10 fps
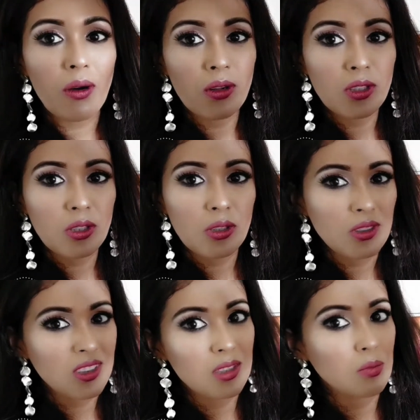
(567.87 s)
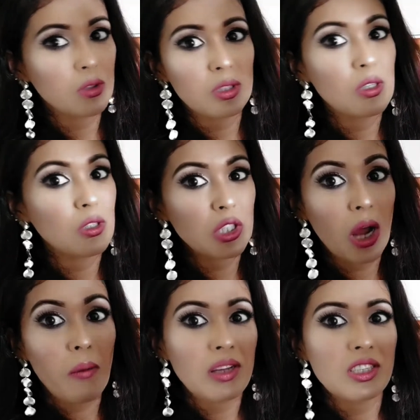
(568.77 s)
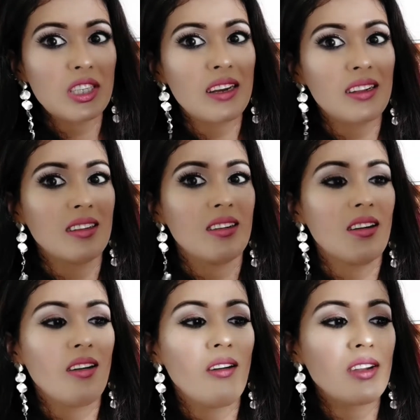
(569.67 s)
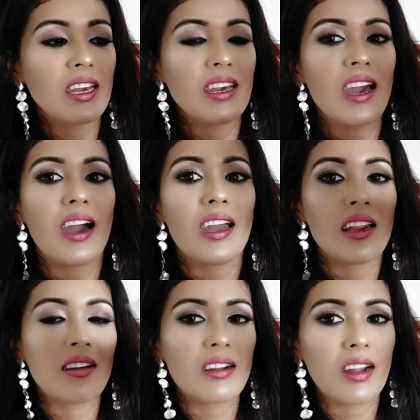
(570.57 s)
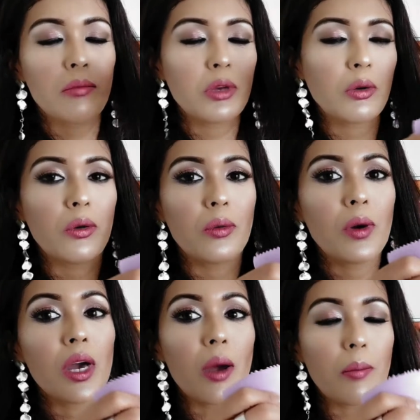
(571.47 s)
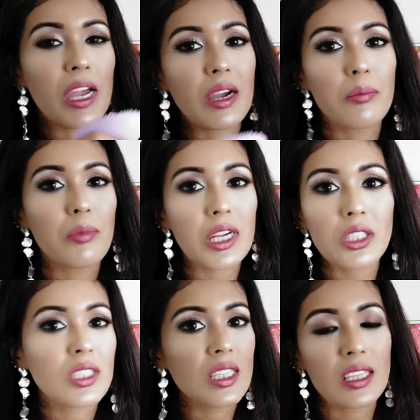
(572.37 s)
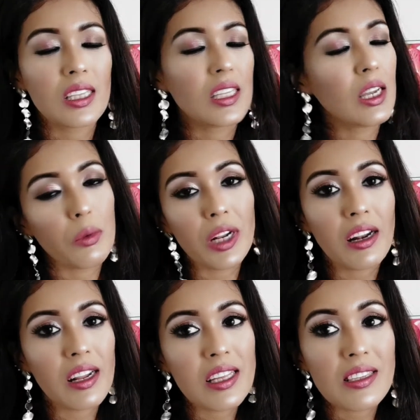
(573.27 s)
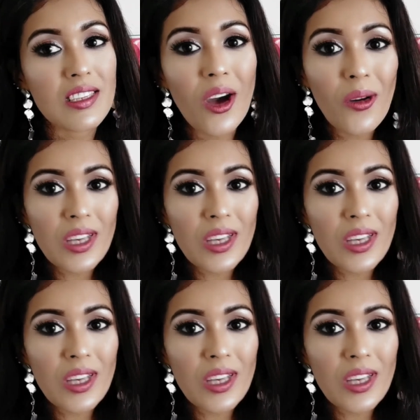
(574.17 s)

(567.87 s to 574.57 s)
also just put your shower gel on here and rub your makeup brush. It will clean so